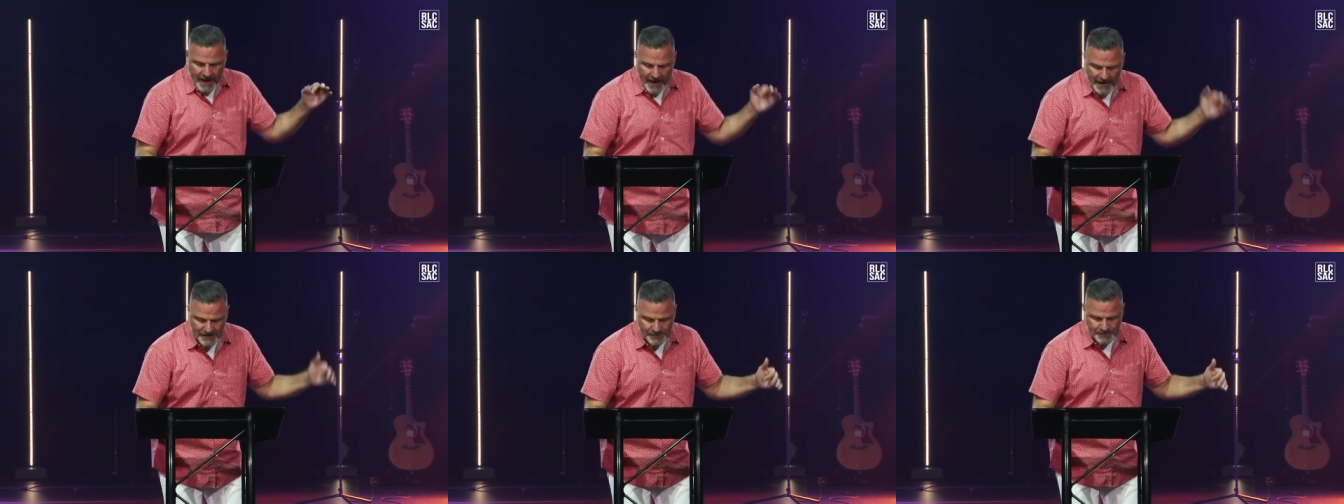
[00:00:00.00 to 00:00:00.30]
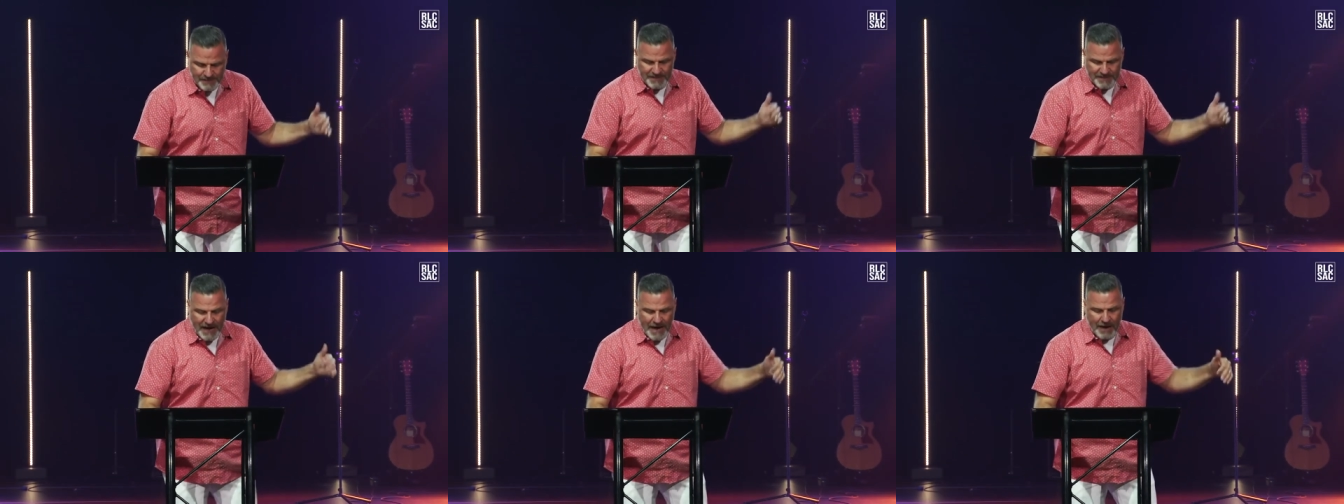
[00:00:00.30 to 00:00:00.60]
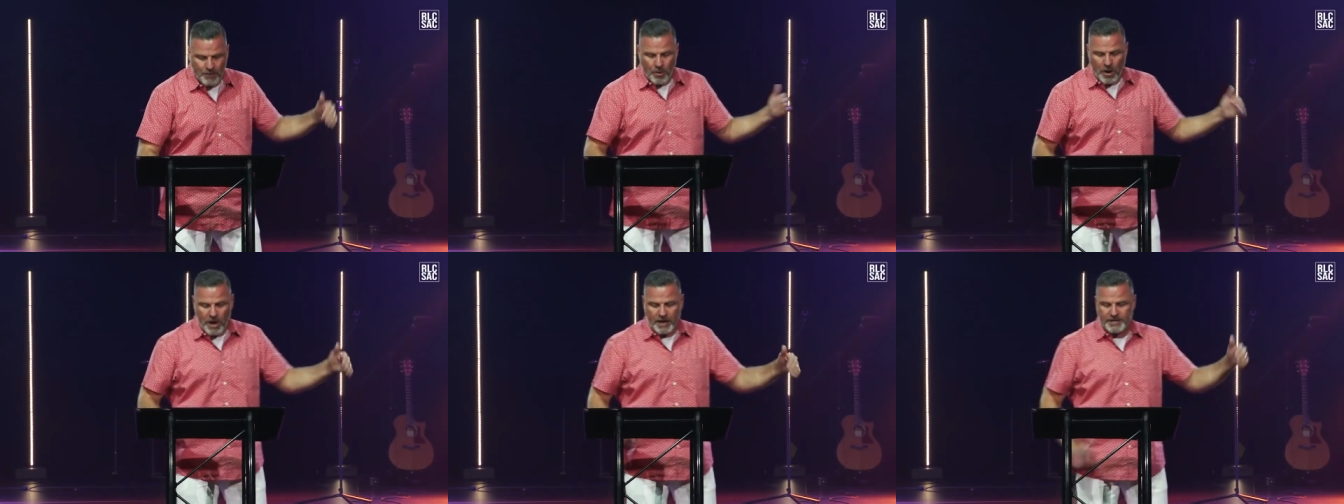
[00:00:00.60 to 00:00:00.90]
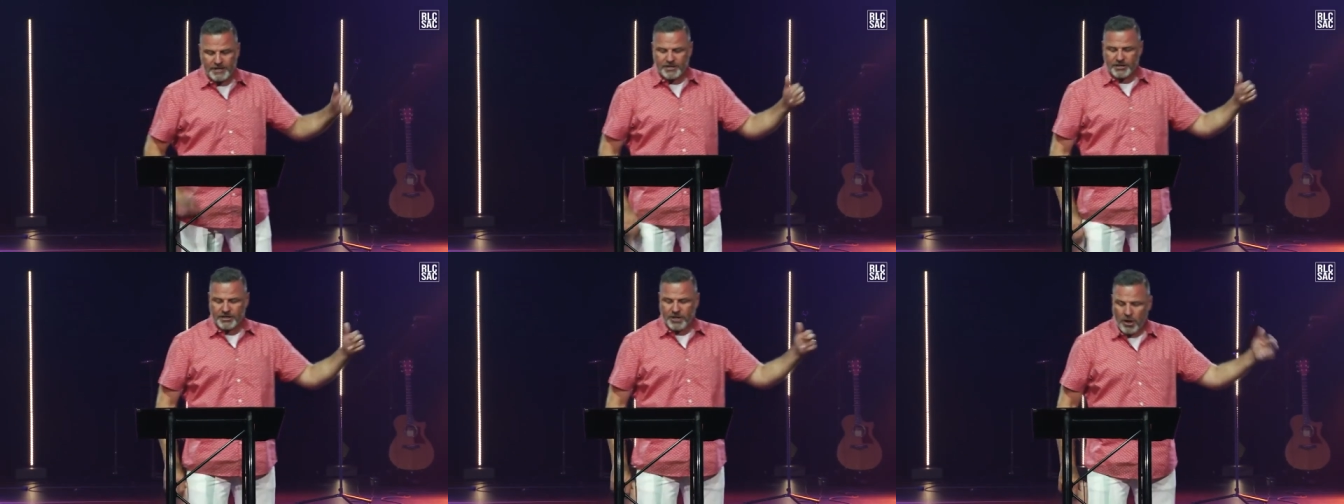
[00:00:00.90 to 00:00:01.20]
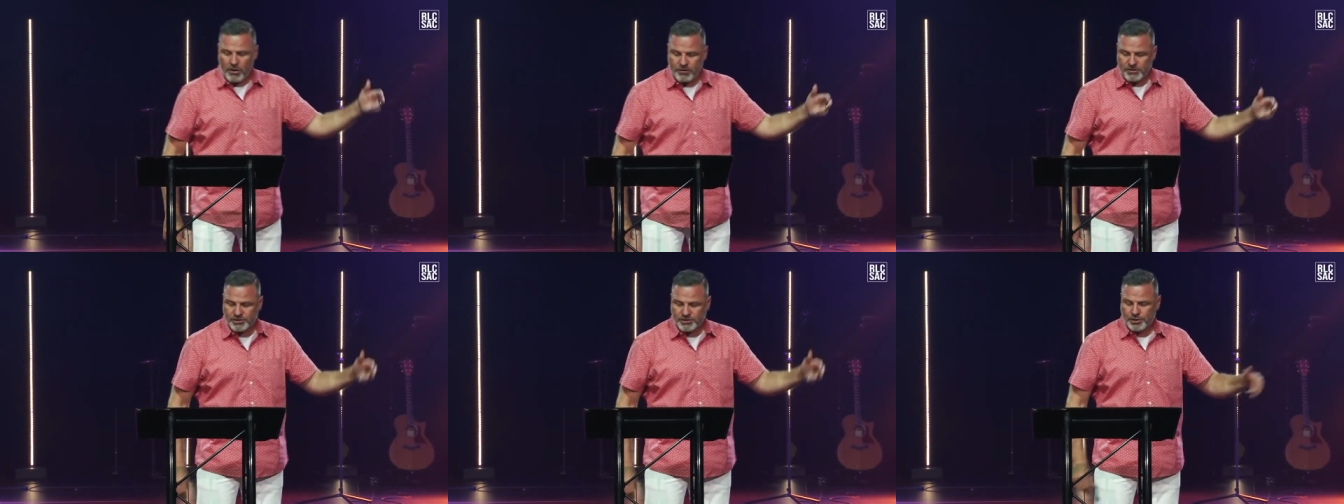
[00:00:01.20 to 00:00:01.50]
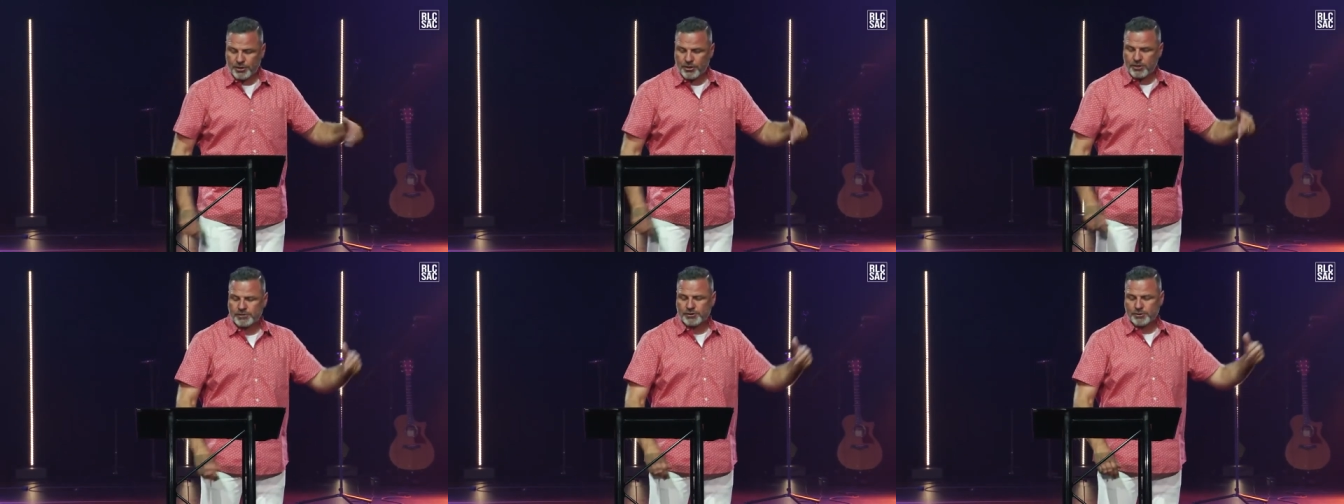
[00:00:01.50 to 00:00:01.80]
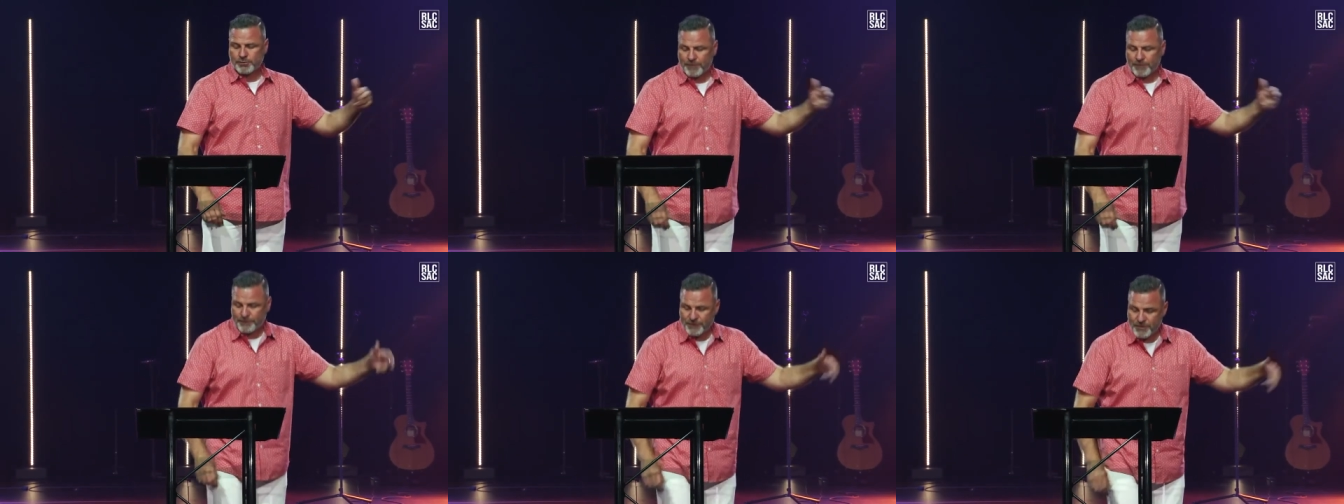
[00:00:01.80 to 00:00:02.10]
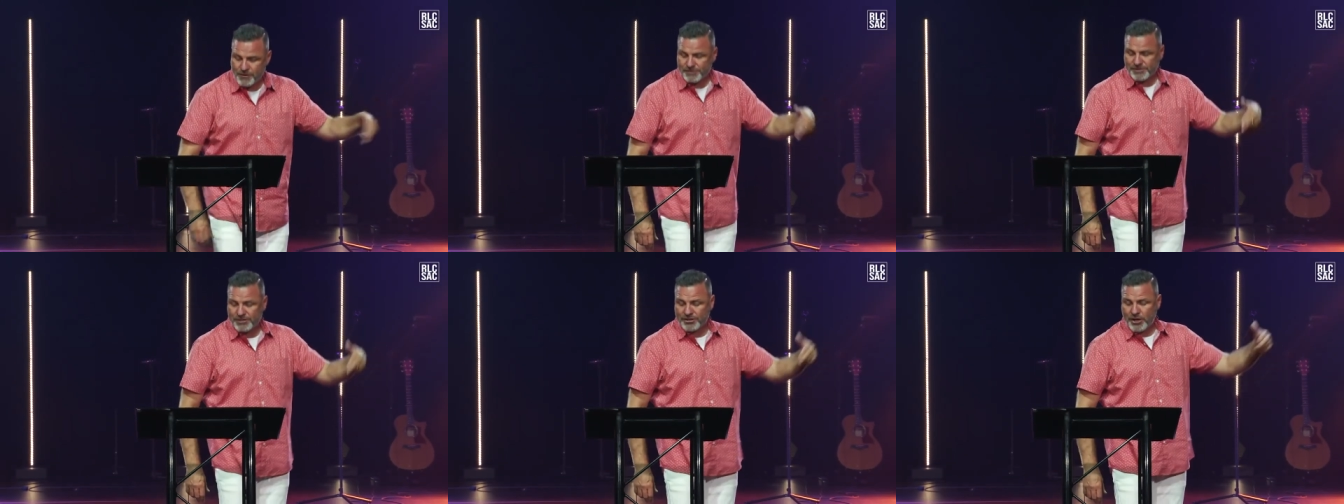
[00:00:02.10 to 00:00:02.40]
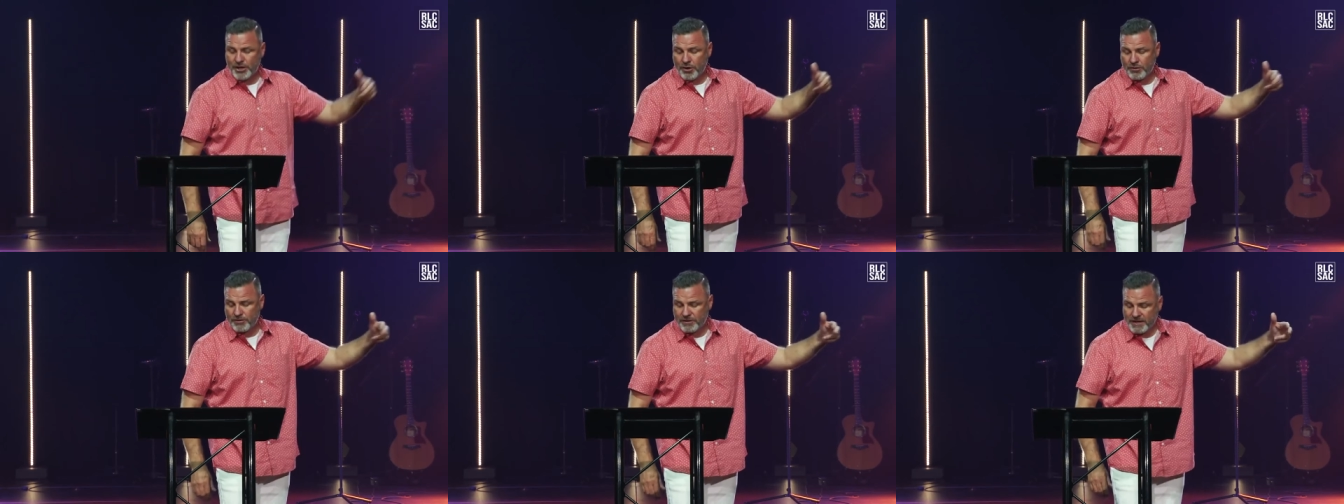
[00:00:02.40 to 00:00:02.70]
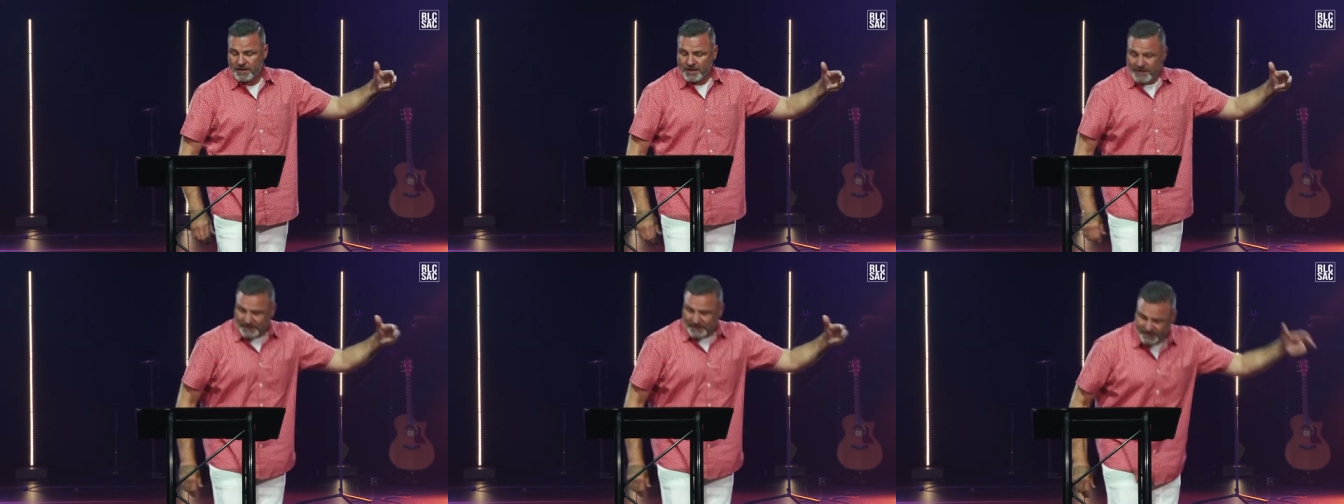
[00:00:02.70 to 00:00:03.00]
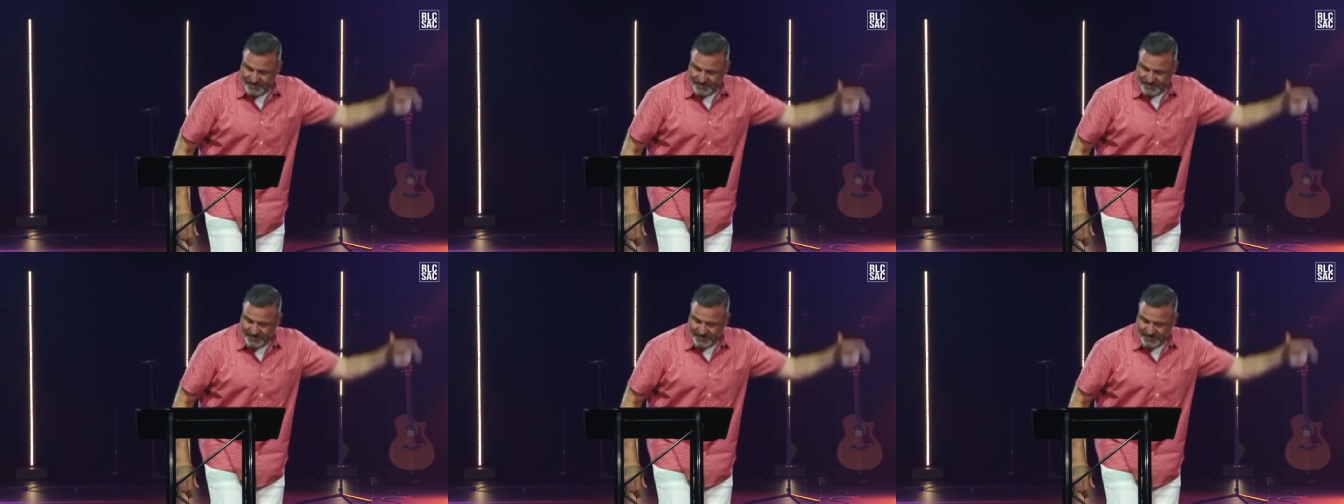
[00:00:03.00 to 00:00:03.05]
husband not wanting to go to church or refusing to go to the